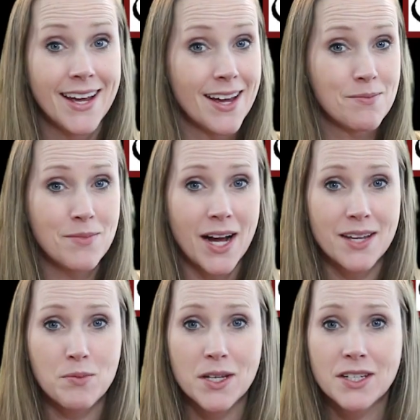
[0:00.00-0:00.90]
In my
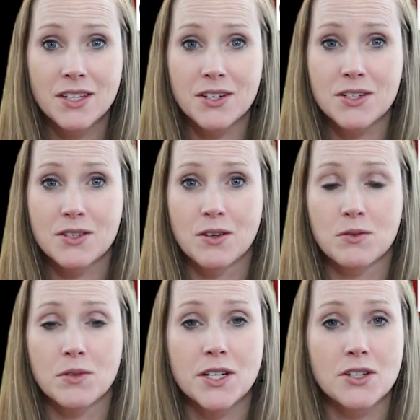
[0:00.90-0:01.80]
opinion, there is no
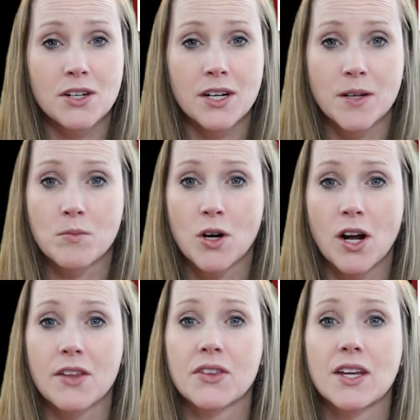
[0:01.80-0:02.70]
richer and more
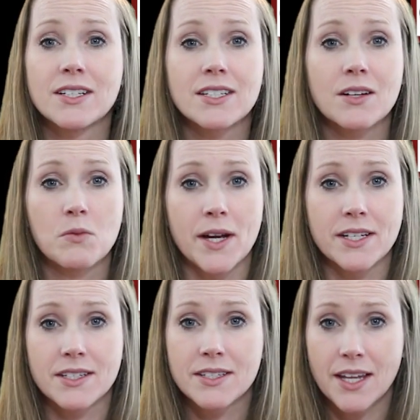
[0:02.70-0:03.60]
authentic way
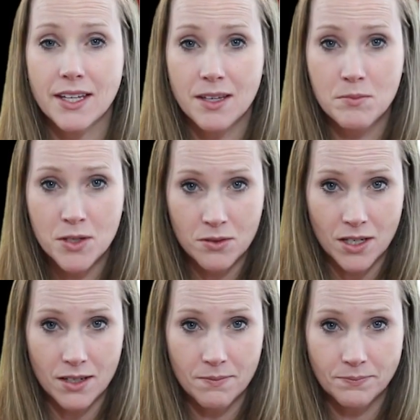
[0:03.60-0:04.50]
to take
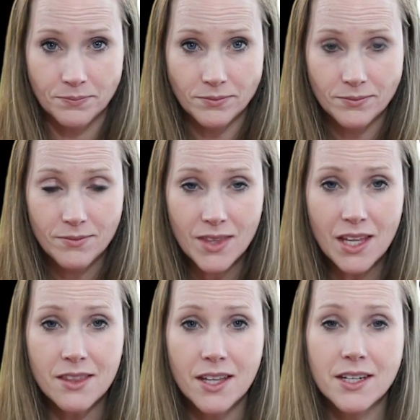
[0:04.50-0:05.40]
communion
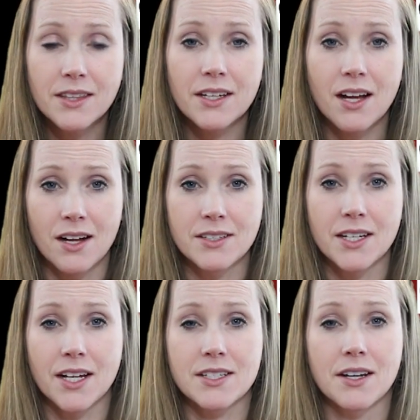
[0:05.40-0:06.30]
than in the
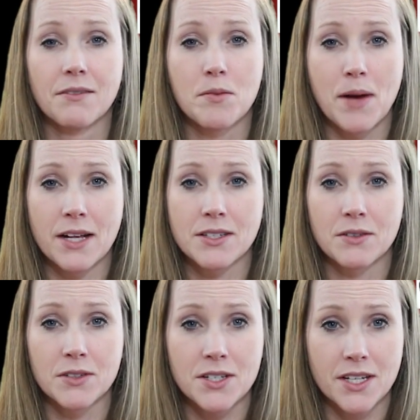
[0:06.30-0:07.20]
context of a
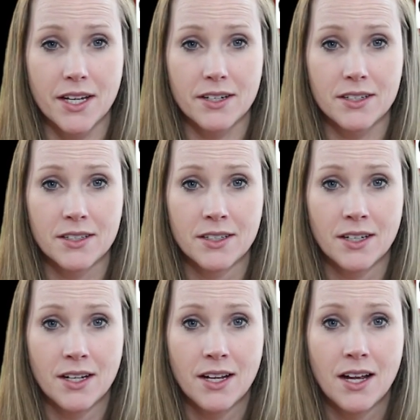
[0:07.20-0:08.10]
Passover Seder.
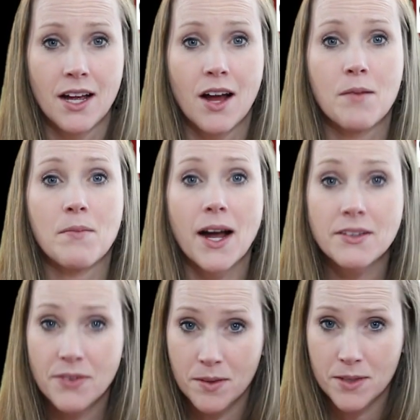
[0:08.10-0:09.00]
My
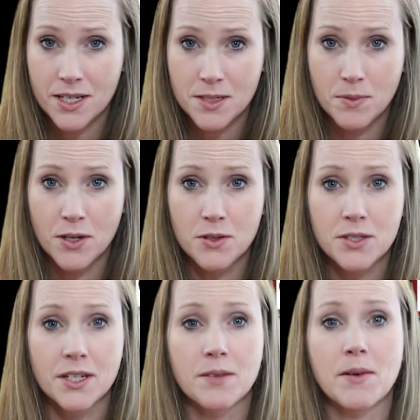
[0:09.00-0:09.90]
family has been
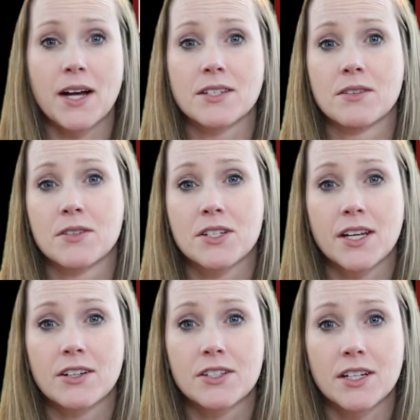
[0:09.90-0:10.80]
hosting a Passover
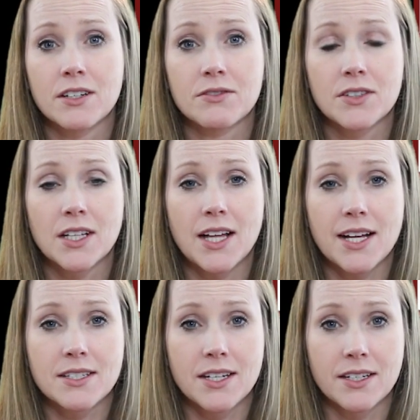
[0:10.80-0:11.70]
Seder dinner for the
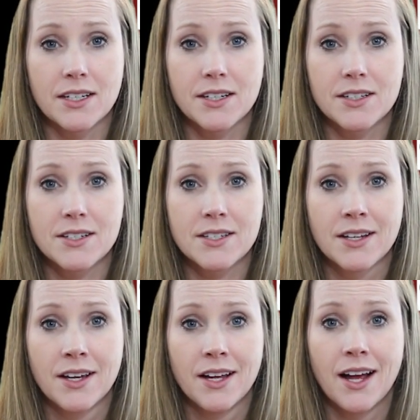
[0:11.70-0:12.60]
last 10 years.
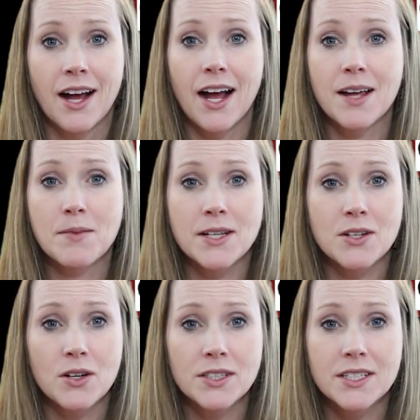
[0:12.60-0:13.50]
I am asked
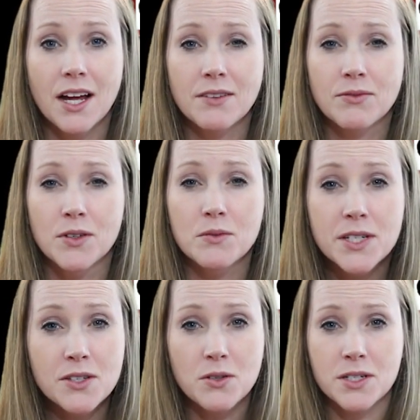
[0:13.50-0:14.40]
all the time for
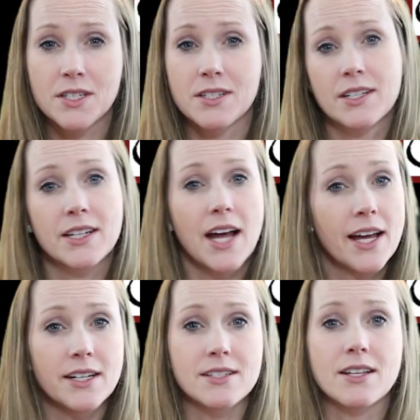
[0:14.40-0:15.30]
resources and
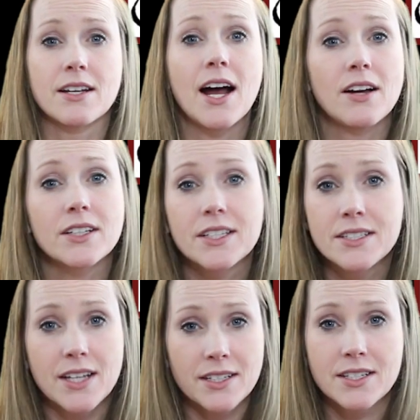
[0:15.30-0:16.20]
guidance on how to
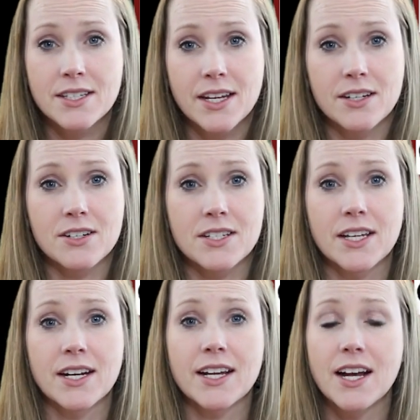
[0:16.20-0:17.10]
conduct Seders,
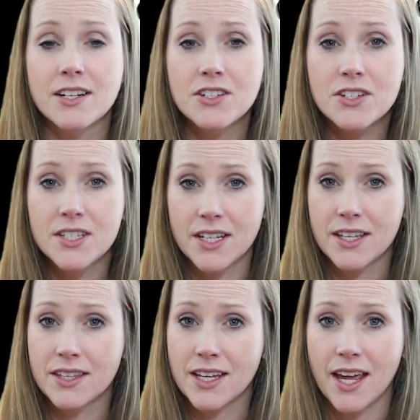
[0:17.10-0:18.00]
and I
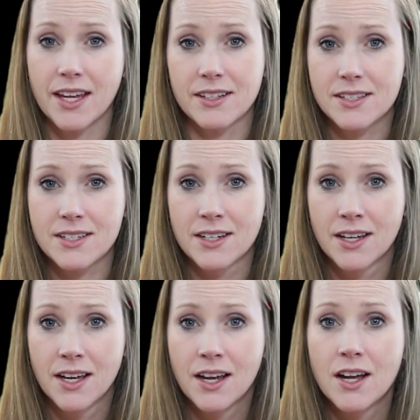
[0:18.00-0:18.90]
understand the angst.
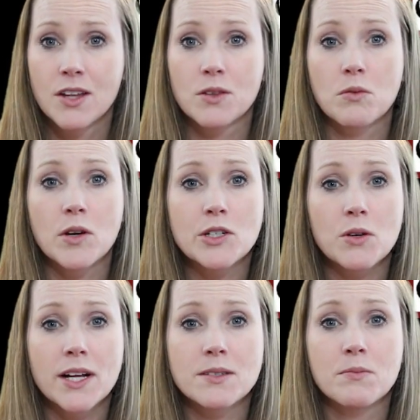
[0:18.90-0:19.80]
The
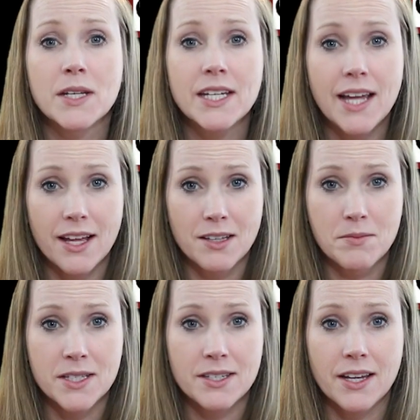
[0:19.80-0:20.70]
ritual has many
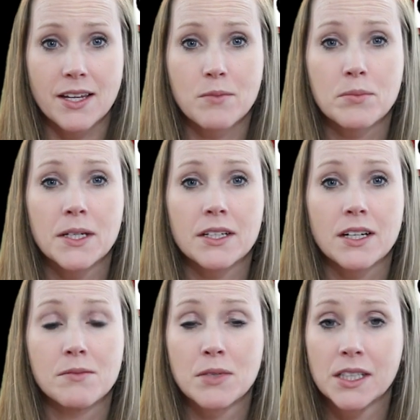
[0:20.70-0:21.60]
elements and can be
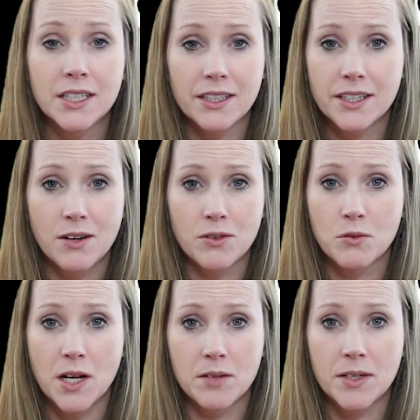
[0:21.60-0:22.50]
completely
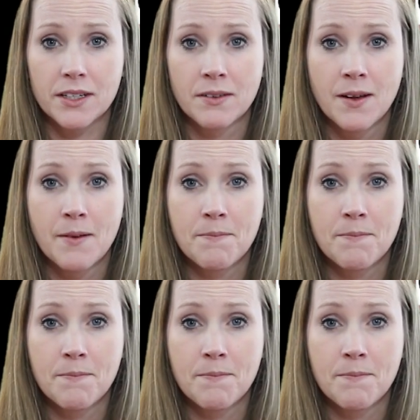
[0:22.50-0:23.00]
overwhelming.